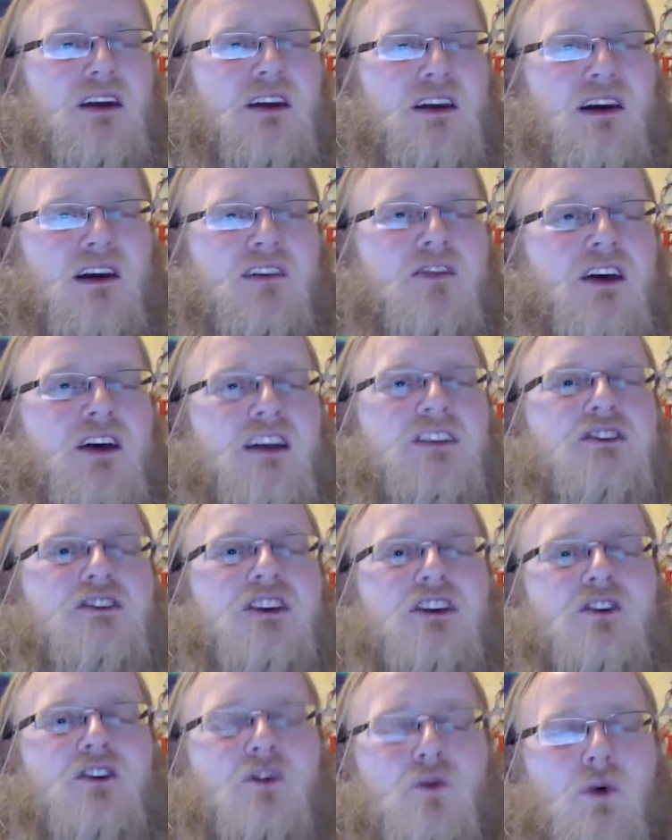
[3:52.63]
And that is a
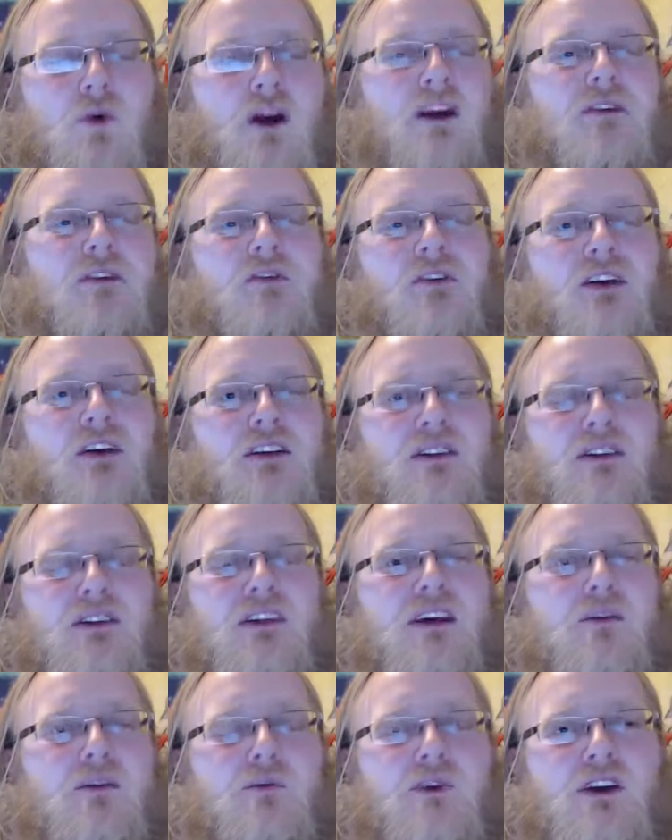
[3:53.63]
great thing that they
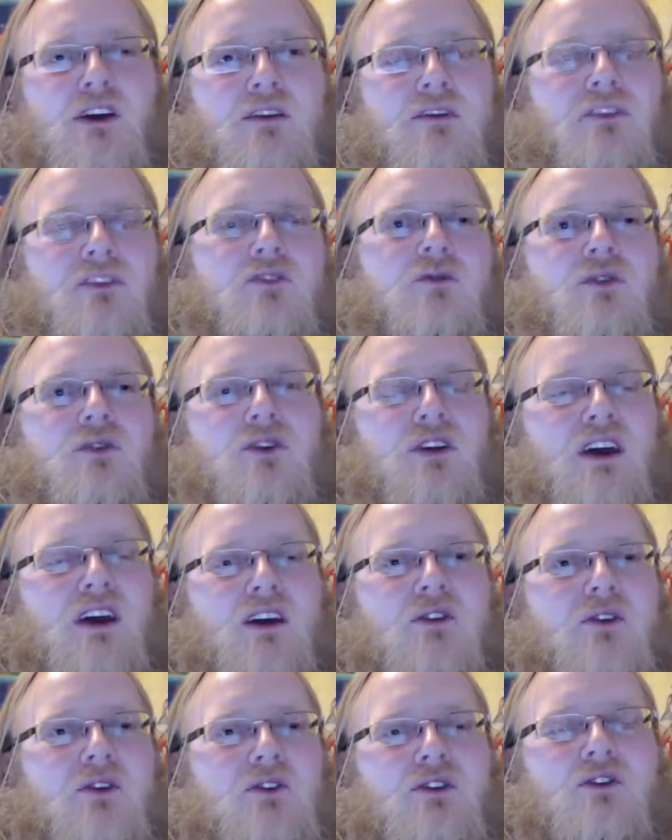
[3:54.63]
weave into her
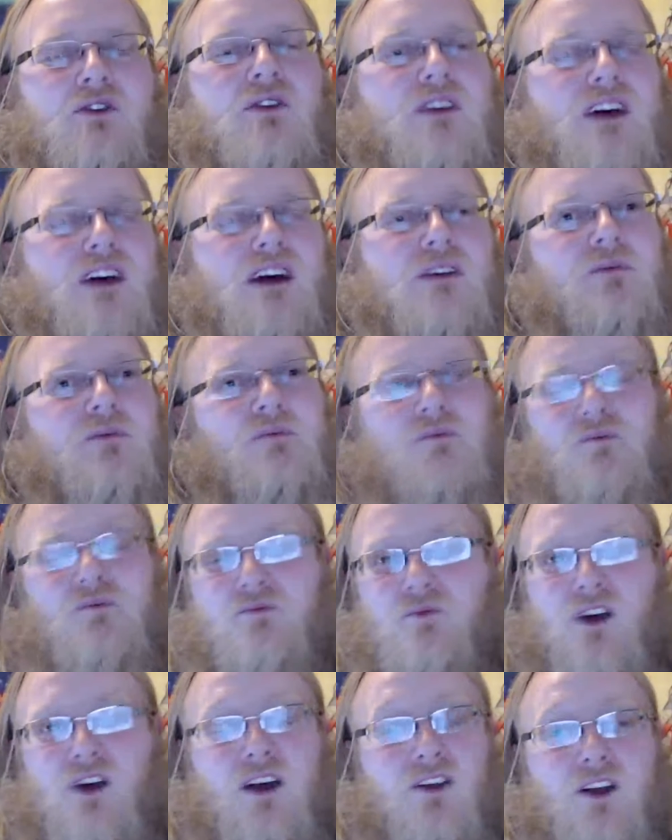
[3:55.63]
character, and
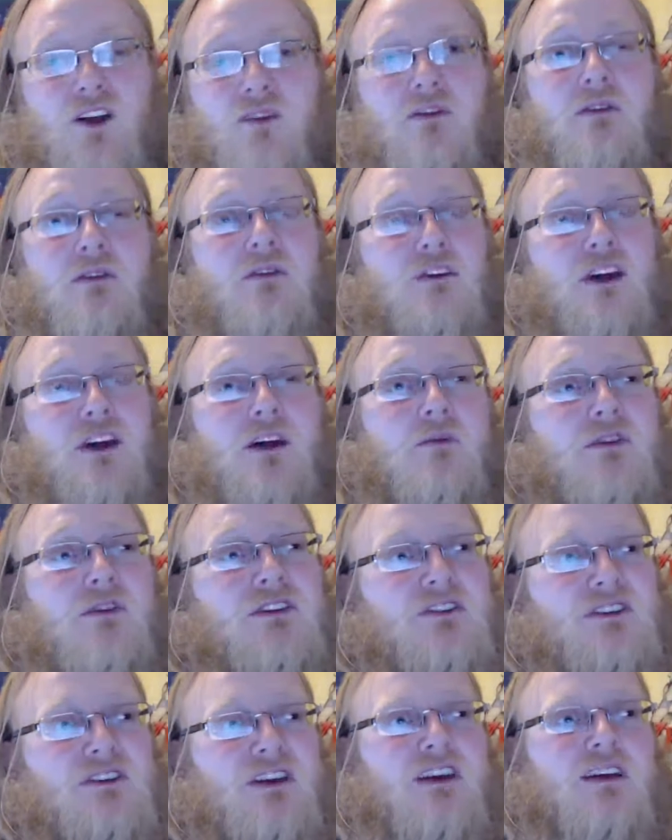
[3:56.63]
I love every time we
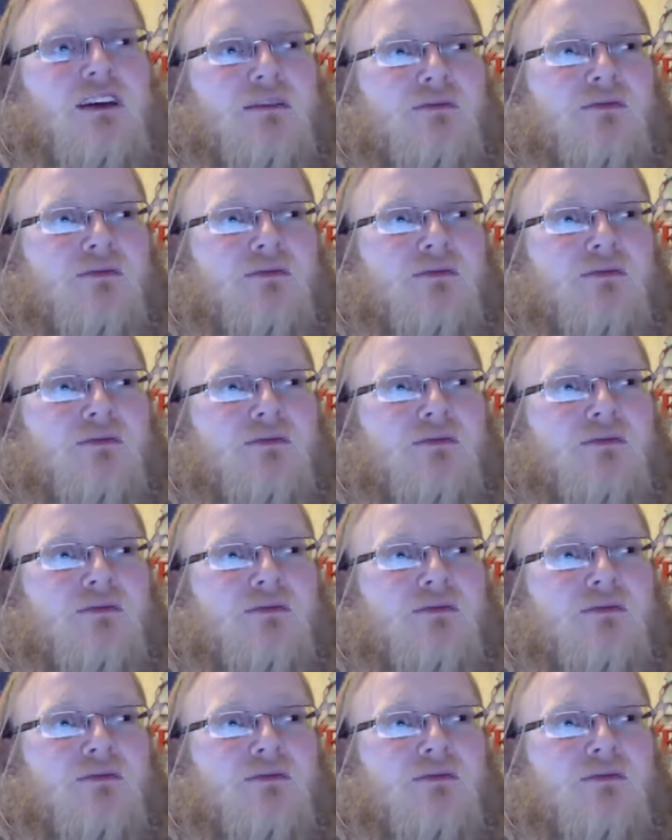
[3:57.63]
see it.